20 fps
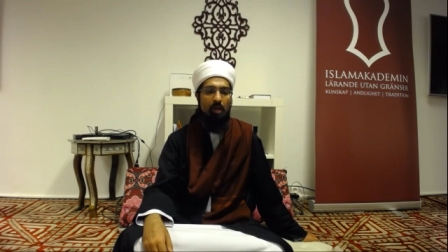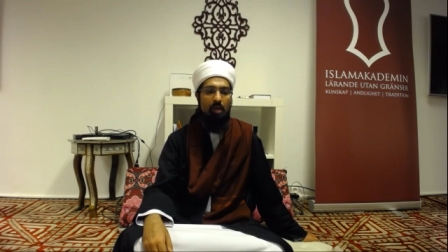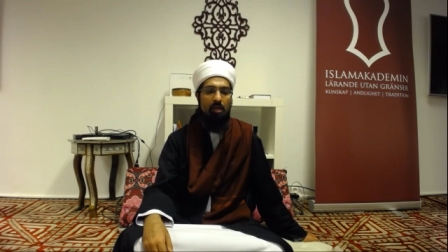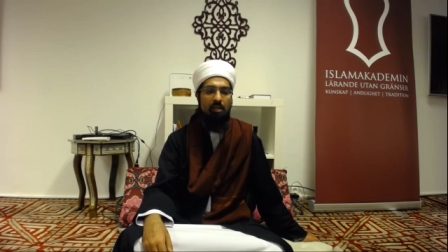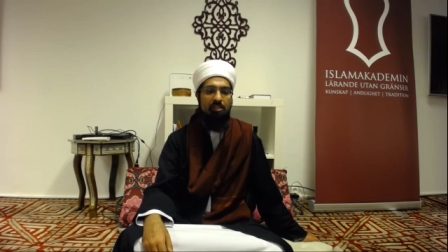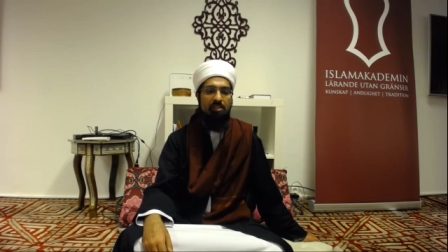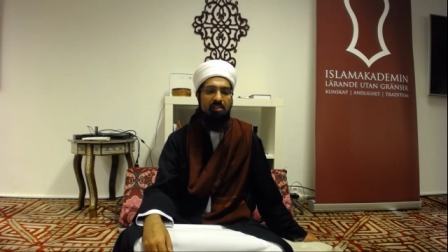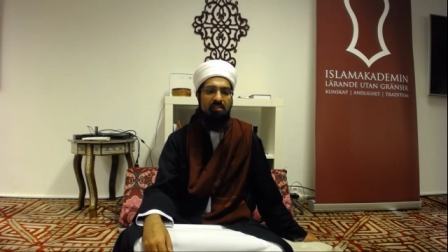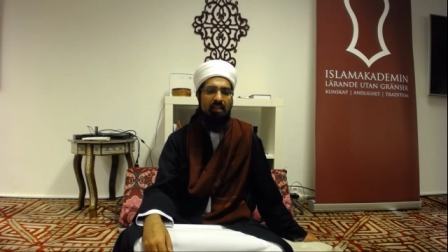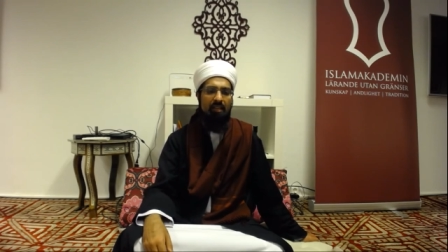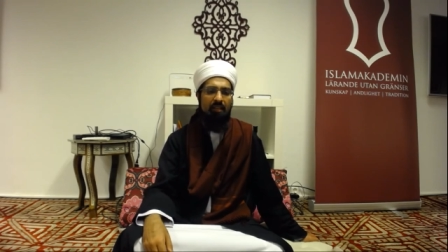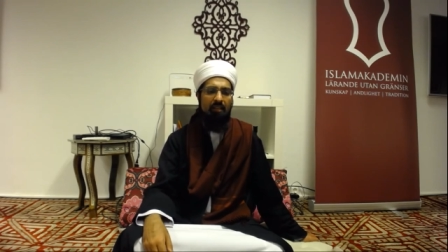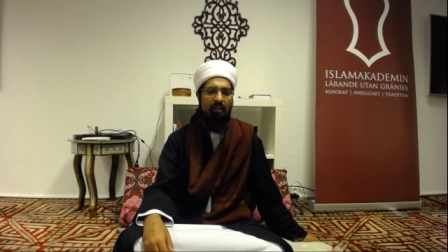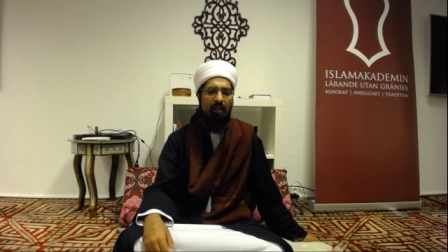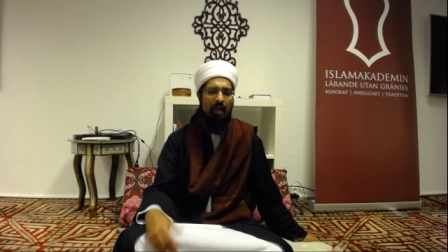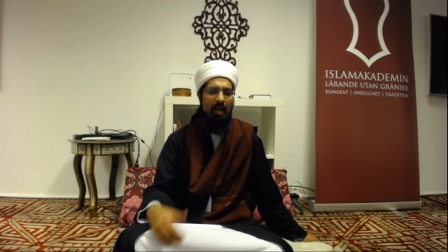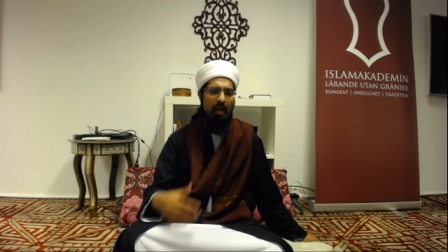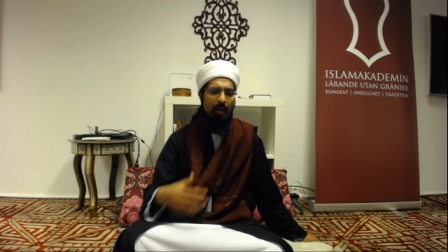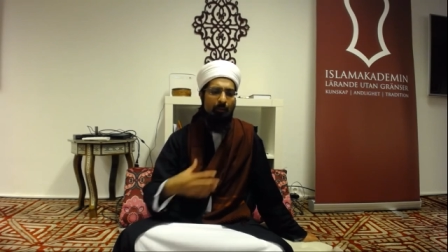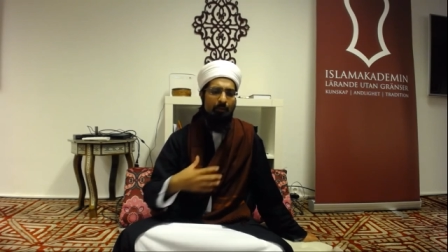she said,
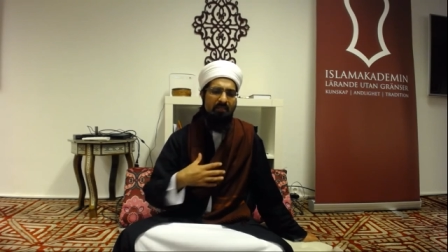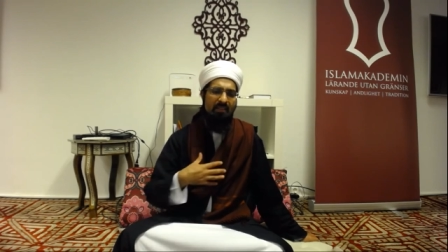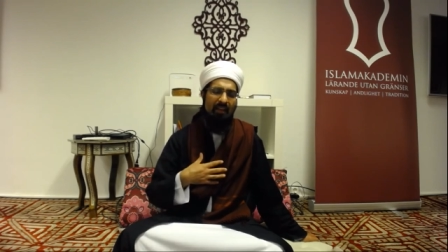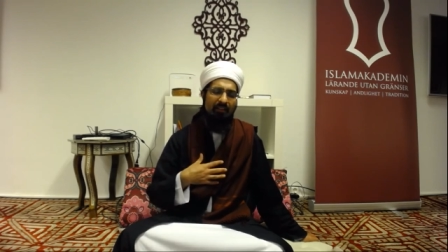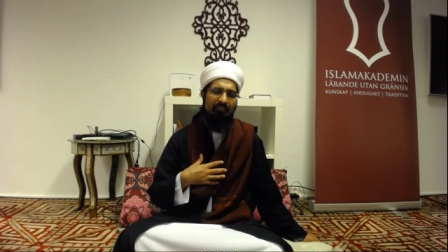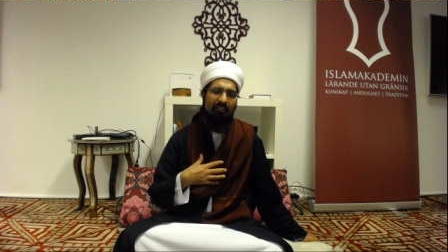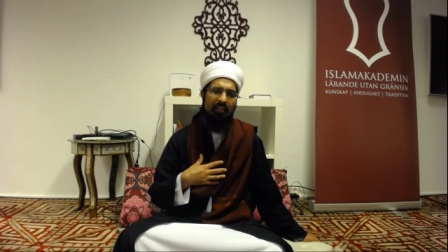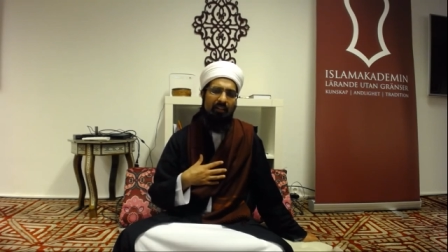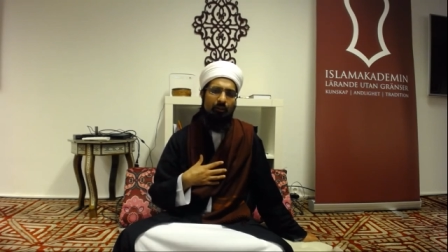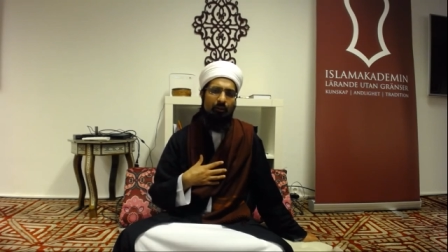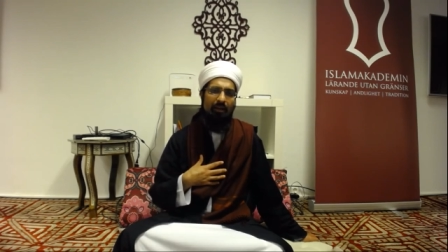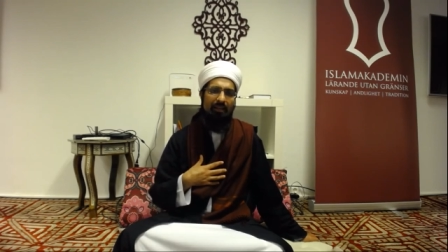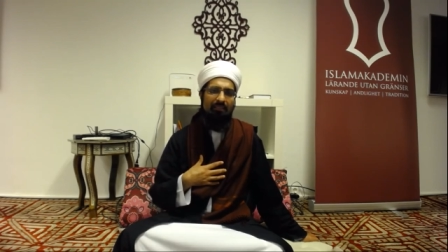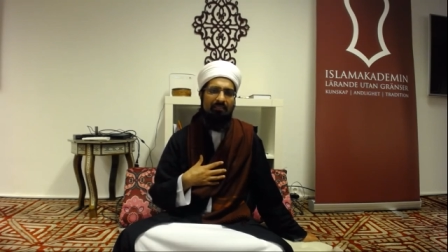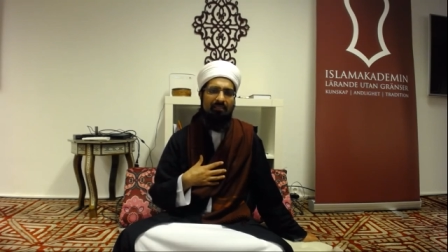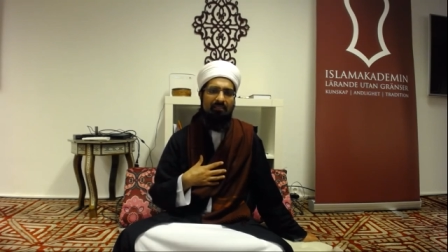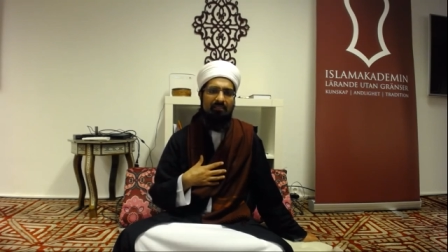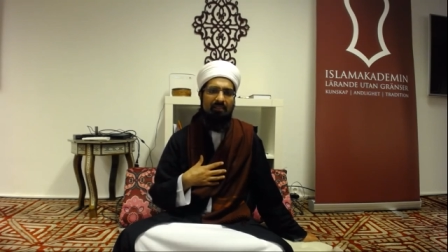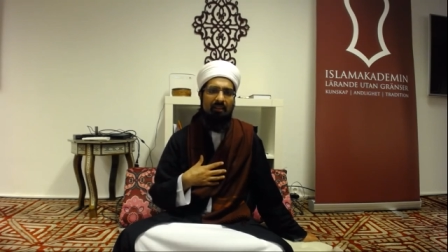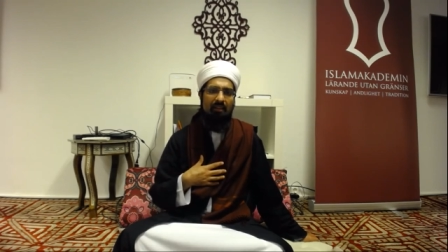I was having a
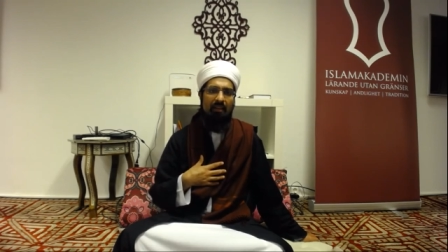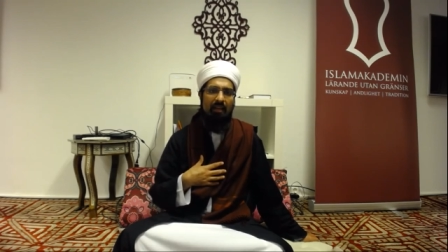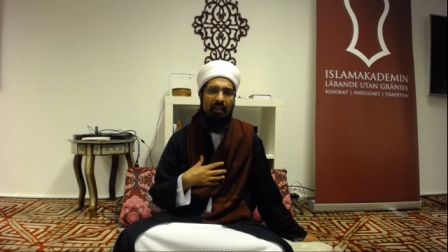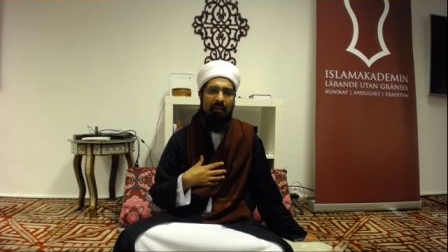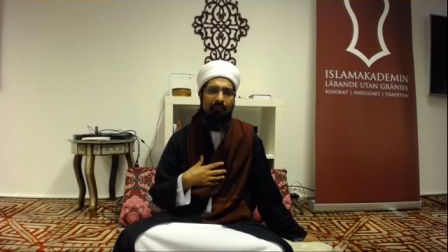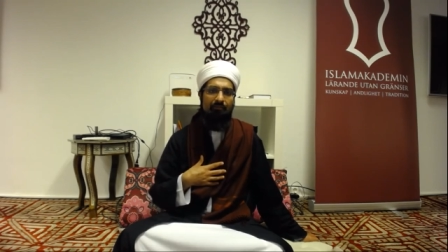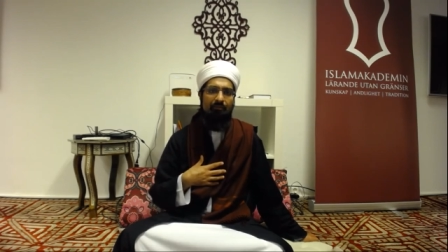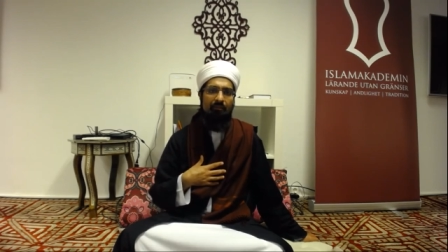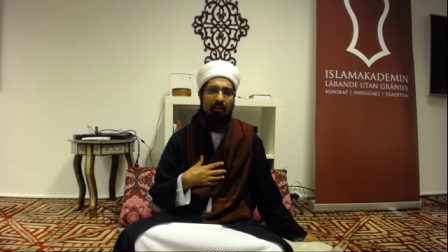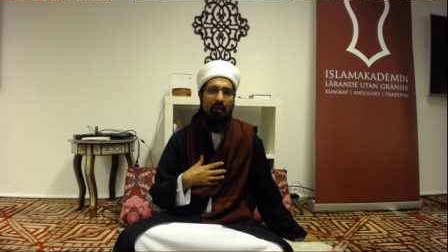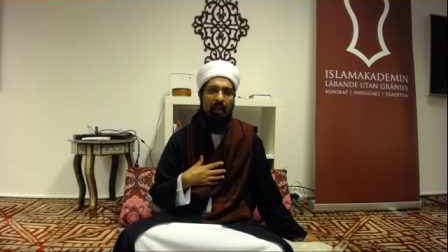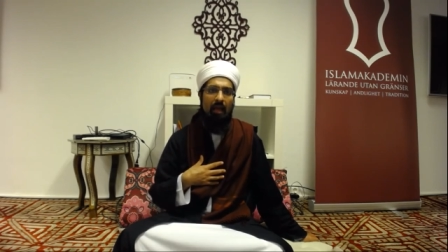crisis in life